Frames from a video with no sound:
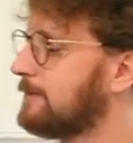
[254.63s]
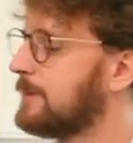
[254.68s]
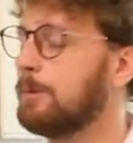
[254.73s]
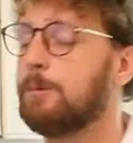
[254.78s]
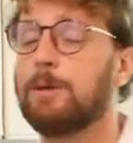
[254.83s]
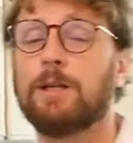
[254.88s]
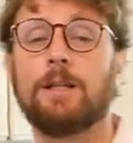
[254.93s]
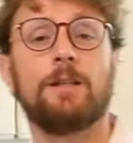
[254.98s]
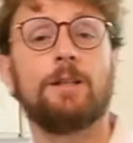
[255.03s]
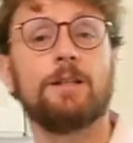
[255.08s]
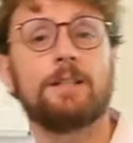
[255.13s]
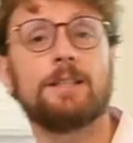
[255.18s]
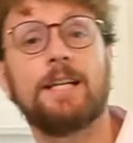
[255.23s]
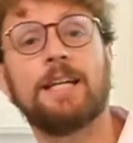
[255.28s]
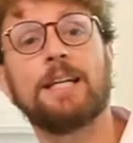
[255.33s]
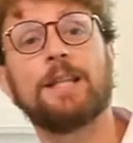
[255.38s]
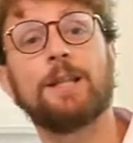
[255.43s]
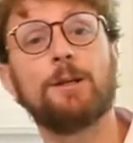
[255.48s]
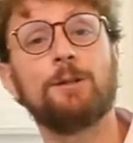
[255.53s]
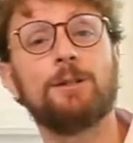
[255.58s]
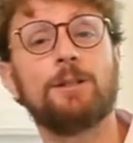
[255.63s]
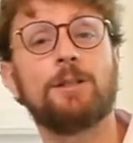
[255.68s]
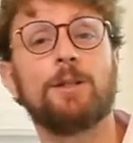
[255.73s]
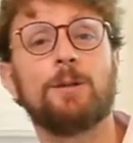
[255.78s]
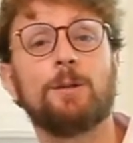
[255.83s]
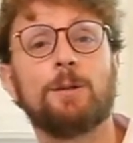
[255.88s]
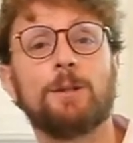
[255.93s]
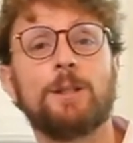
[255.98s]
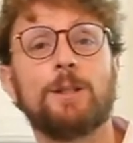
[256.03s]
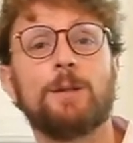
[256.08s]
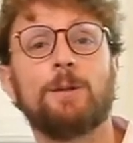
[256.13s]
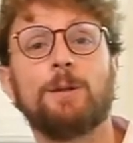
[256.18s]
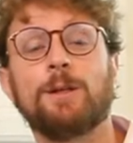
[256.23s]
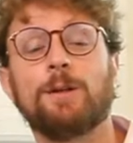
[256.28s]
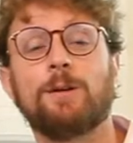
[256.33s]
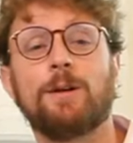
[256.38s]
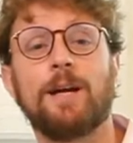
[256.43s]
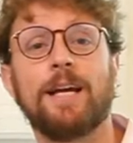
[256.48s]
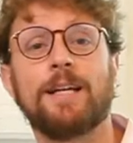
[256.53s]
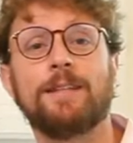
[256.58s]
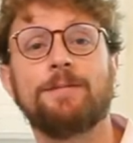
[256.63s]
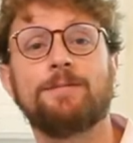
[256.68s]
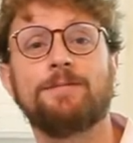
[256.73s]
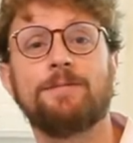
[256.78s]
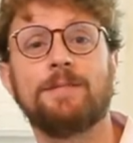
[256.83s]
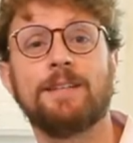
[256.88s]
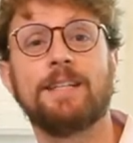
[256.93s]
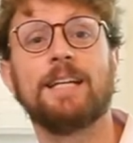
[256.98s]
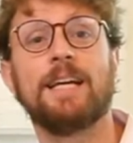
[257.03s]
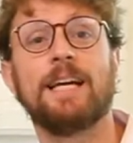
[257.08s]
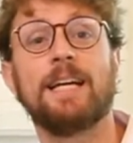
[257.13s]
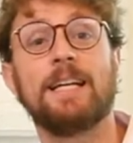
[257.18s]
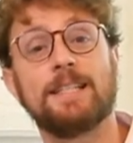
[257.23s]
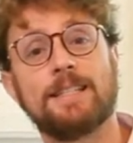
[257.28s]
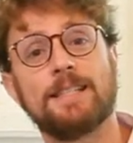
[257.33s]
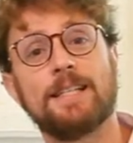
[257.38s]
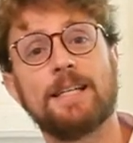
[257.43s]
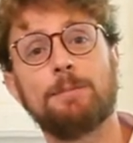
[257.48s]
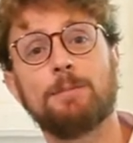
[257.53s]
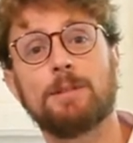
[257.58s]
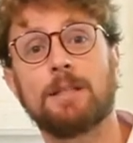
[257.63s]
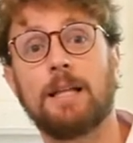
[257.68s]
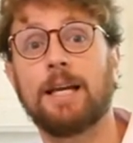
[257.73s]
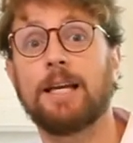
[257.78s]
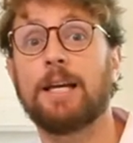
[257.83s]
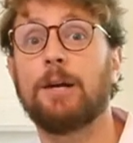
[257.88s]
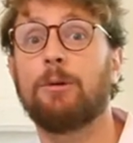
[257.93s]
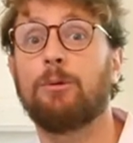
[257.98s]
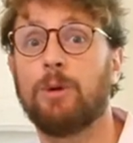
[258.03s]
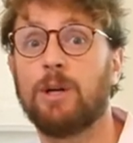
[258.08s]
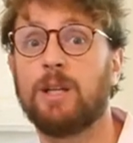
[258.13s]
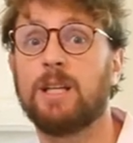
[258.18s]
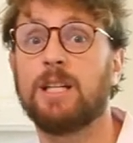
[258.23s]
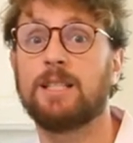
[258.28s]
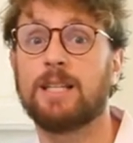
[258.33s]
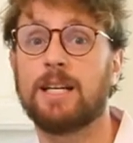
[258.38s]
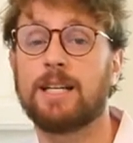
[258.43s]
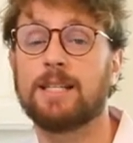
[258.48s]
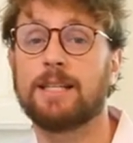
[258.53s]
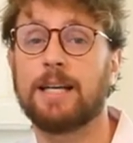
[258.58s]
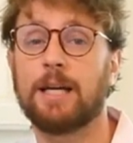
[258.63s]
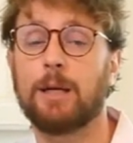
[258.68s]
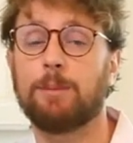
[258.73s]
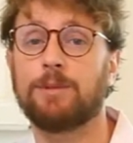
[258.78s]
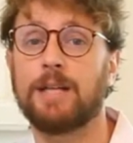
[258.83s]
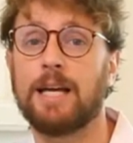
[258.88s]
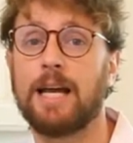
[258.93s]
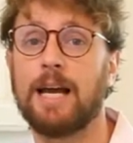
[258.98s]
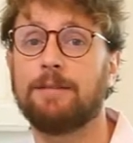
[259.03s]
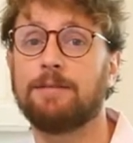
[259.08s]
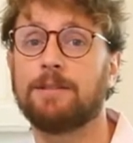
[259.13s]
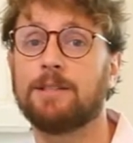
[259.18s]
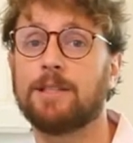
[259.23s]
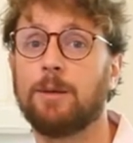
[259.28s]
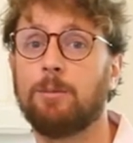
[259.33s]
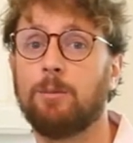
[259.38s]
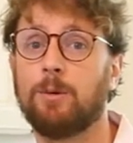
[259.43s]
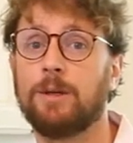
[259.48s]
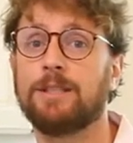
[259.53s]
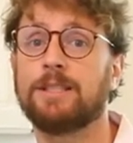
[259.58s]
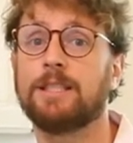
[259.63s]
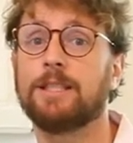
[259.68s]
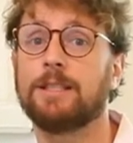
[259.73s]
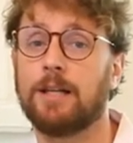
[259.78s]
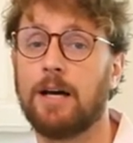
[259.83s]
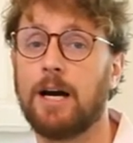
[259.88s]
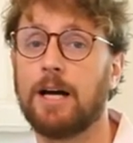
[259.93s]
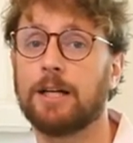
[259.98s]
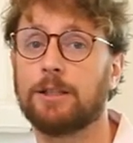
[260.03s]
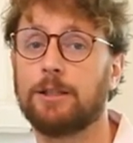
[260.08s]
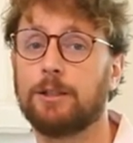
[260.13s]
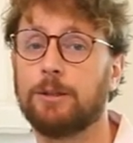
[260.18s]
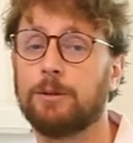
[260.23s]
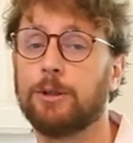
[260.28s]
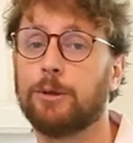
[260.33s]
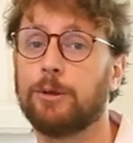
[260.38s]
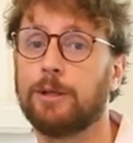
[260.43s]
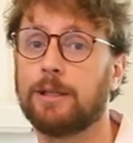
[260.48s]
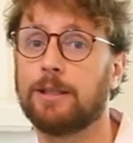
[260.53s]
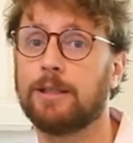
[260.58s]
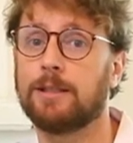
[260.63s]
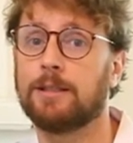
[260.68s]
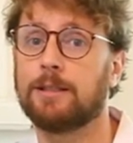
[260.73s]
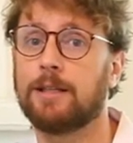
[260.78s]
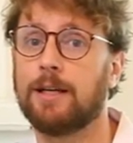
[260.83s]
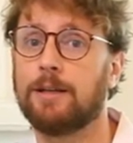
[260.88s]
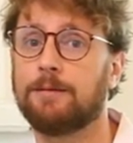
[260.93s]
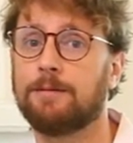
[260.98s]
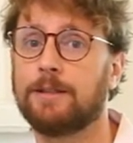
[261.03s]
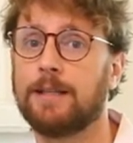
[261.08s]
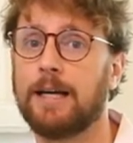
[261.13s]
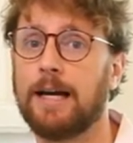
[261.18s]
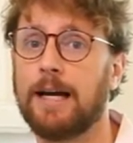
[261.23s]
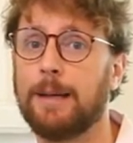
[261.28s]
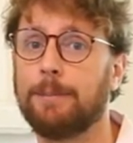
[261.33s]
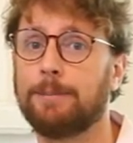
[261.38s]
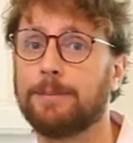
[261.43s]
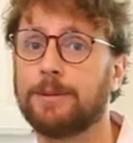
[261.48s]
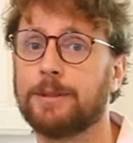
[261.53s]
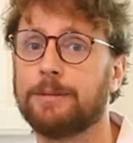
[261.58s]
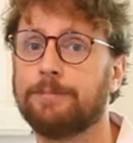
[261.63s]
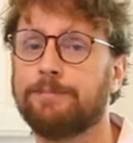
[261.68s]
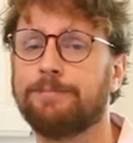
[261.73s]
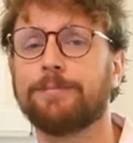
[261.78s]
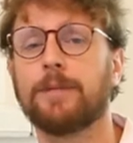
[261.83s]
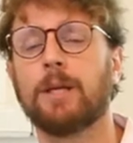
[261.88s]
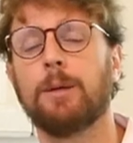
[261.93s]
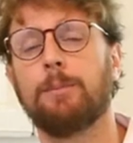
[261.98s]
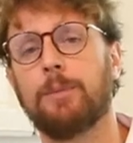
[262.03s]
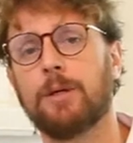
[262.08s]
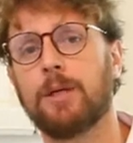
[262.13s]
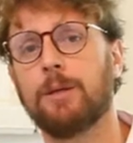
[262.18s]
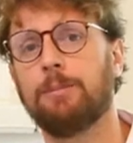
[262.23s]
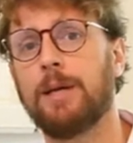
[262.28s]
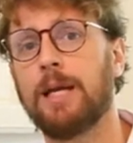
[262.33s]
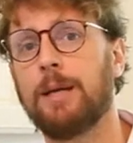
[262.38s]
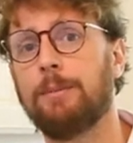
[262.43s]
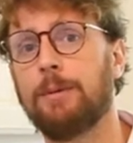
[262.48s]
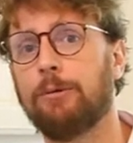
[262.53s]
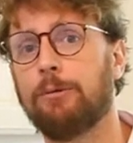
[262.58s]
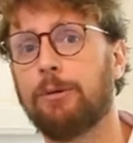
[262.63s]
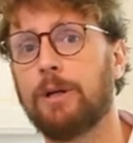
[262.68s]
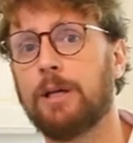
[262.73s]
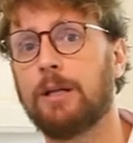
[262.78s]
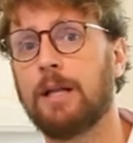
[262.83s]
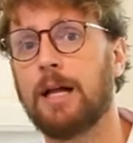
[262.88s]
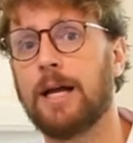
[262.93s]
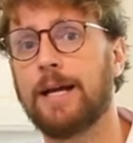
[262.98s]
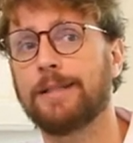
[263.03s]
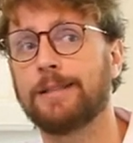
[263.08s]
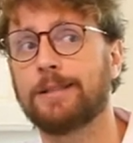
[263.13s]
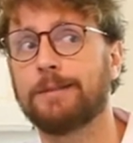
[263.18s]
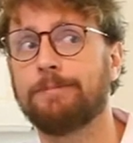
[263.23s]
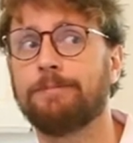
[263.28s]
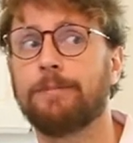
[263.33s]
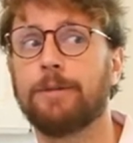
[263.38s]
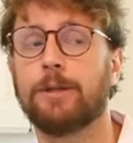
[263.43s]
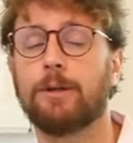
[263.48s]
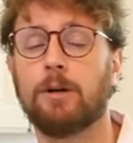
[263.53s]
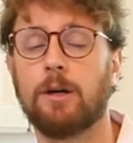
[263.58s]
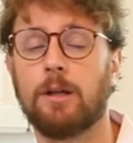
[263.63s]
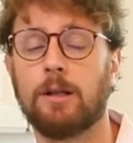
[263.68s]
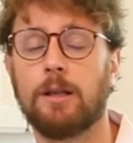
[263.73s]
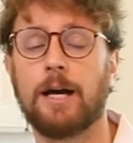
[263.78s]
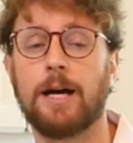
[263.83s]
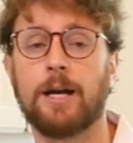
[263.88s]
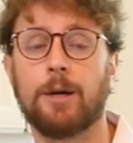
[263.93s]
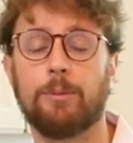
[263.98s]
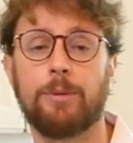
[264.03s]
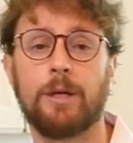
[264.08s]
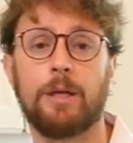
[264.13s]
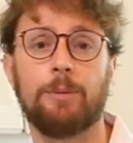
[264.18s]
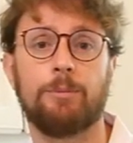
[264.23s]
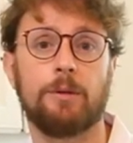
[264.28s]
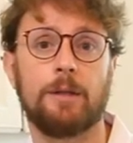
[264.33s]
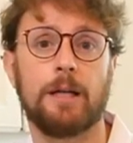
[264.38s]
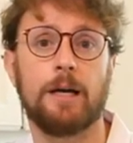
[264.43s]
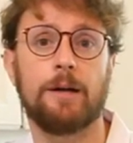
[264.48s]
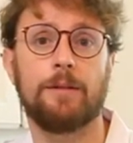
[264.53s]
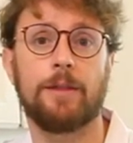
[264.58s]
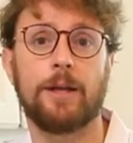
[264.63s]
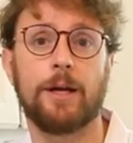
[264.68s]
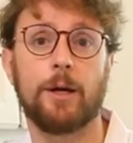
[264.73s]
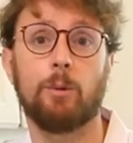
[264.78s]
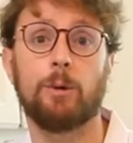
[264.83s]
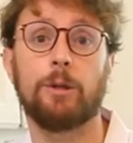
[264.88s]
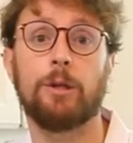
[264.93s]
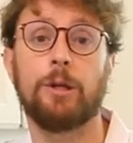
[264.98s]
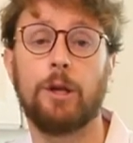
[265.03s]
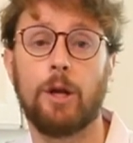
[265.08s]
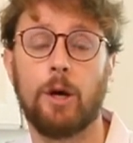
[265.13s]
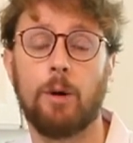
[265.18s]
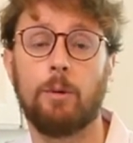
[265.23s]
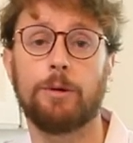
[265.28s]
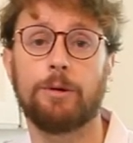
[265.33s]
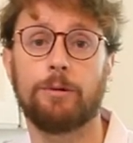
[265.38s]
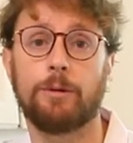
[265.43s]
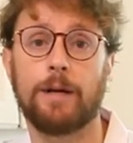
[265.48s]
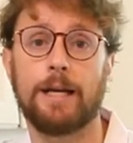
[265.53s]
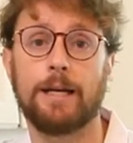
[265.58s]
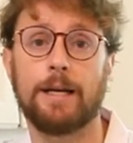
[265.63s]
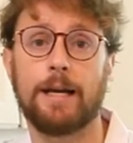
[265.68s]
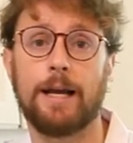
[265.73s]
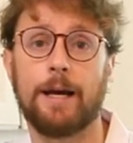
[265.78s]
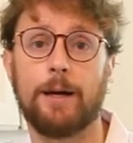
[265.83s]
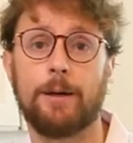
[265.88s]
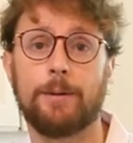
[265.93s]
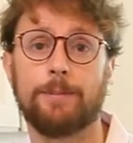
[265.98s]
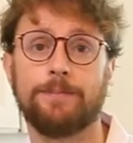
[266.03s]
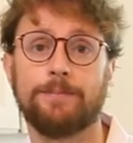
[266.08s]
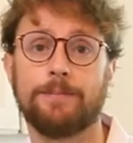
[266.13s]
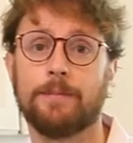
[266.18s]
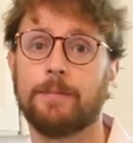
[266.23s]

Well, it looks like those two are doing great. And it seems like it really does help to have someone to talk to during these tough times. But it made me realize there are a lot of people out there with no one right now.